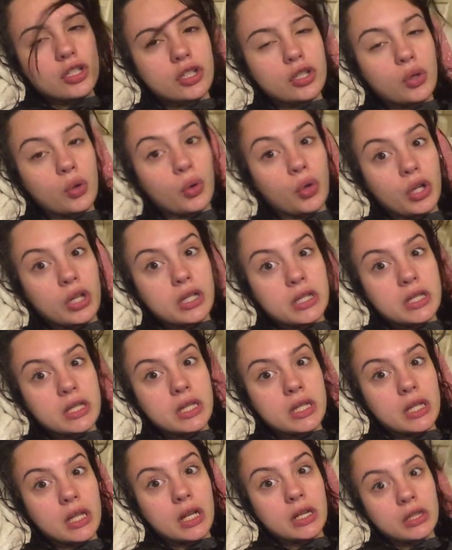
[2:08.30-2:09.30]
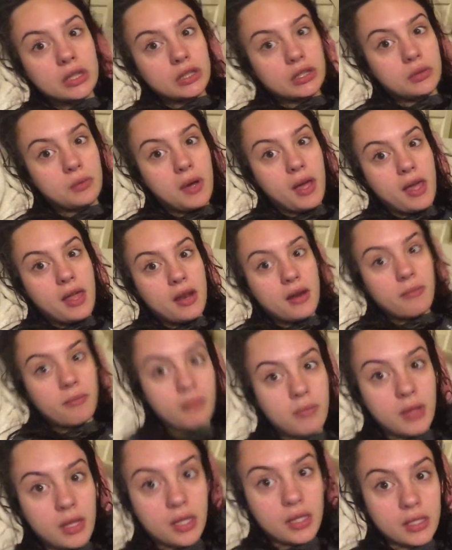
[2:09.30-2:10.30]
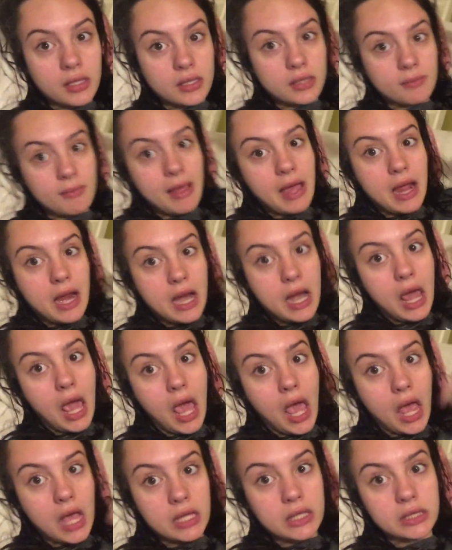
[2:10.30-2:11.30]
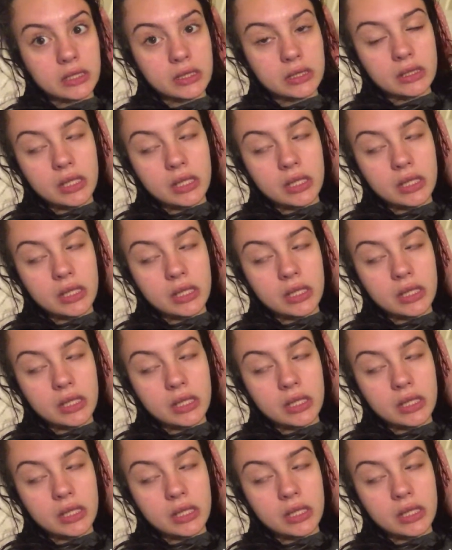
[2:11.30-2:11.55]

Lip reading: so greasy that it looked wet? Because mine has.